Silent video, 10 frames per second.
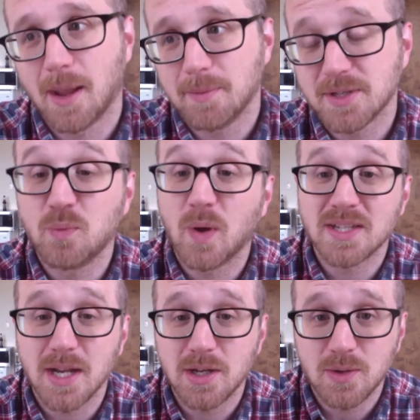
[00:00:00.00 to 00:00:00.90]
time. It's
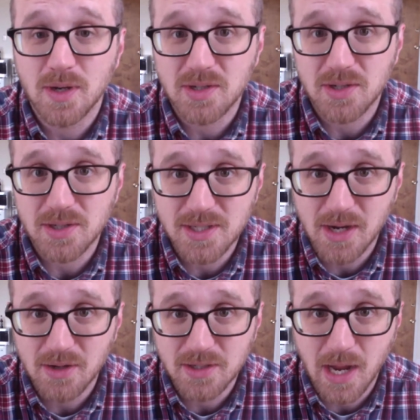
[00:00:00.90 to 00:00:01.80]
Wednesday noon Eastern
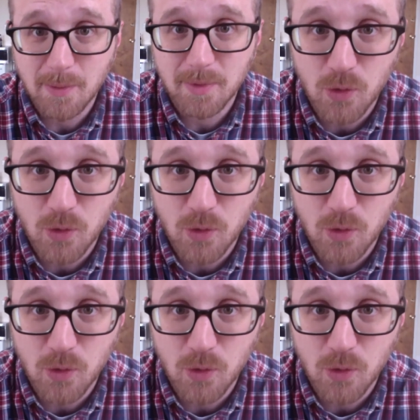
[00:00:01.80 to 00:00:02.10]
Standard Time.